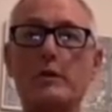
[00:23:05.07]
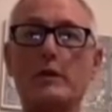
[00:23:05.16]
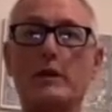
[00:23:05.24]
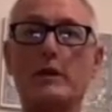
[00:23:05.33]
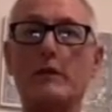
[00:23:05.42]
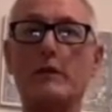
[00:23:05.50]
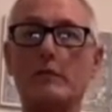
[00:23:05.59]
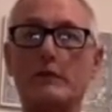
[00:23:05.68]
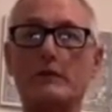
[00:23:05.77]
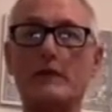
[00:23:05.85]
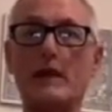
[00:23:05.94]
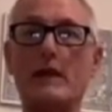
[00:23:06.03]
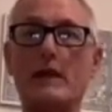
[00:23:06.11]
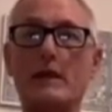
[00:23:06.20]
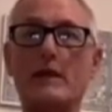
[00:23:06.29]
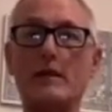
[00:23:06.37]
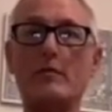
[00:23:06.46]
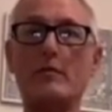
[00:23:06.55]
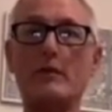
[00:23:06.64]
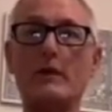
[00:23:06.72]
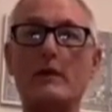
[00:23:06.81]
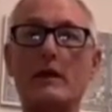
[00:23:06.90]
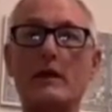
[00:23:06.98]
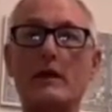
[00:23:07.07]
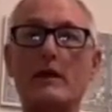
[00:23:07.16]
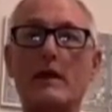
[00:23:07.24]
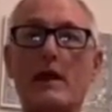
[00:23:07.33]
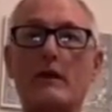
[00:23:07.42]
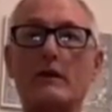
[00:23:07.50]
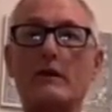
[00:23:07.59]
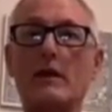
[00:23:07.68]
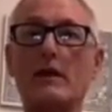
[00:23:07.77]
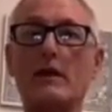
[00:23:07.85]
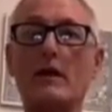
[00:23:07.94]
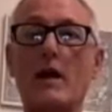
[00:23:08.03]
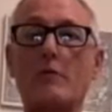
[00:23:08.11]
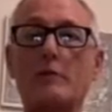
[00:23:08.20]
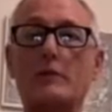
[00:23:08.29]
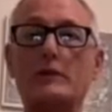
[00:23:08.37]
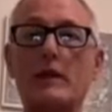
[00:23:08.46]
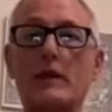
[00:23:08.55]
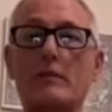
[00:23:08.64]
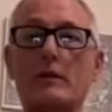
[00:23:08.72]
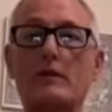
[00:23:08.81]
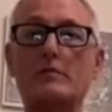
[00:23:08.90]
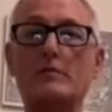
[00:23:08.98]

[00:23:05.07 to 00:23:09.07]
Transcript: Can be preset. Breathe in now in the upper chamber.